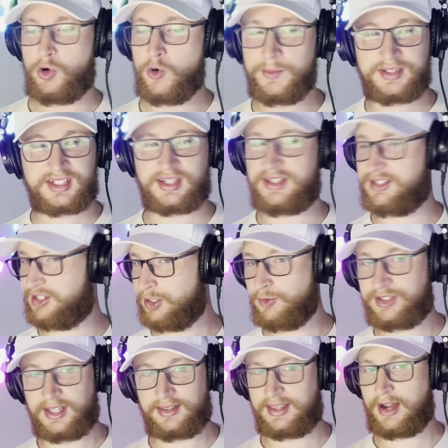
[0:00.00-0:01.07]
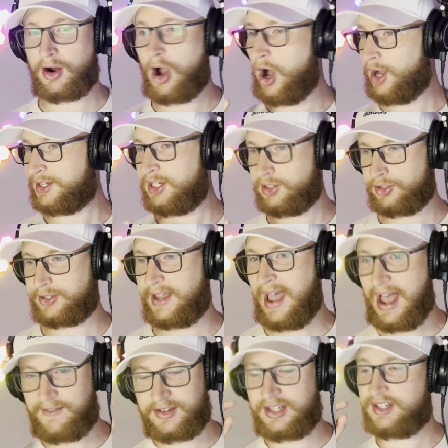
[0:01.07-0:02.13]
Hoomst is using their ocular
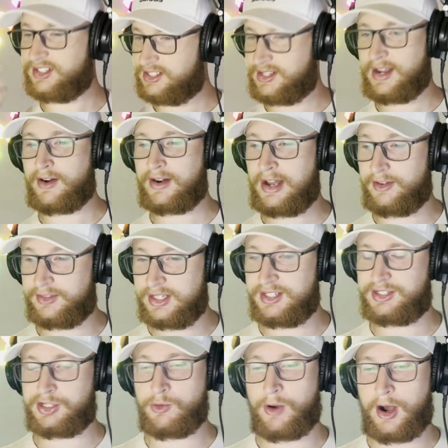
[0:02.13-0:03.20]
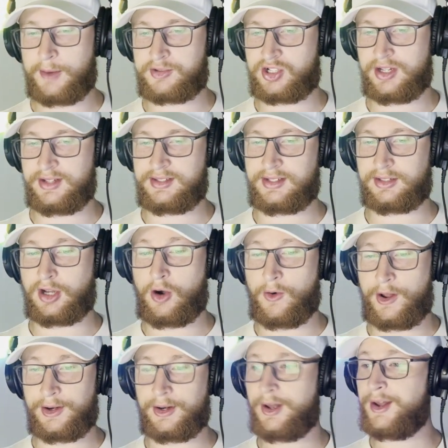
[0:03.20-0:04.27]
cavity to stare down these two options and
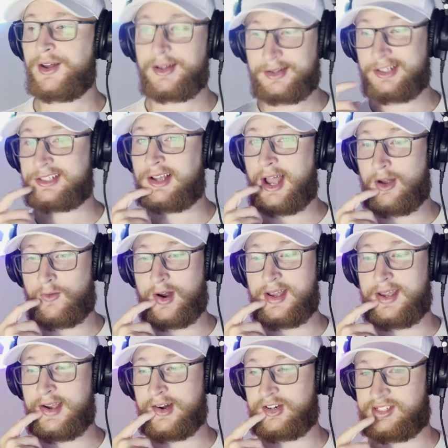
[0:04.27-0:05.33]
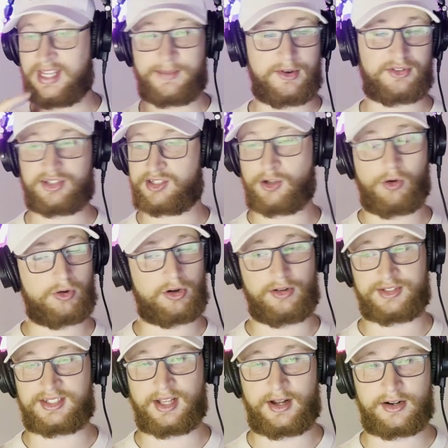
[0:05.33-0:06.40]
going, this guy right here, just hit me with a stone cold
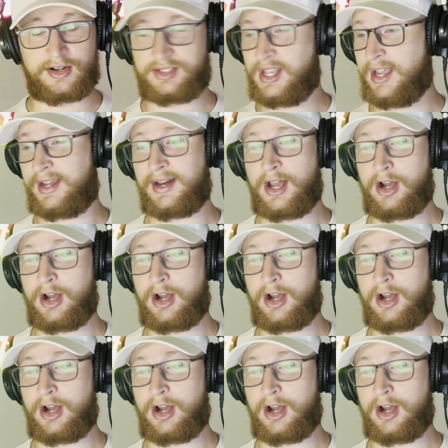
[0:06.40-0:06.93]
stunner and take it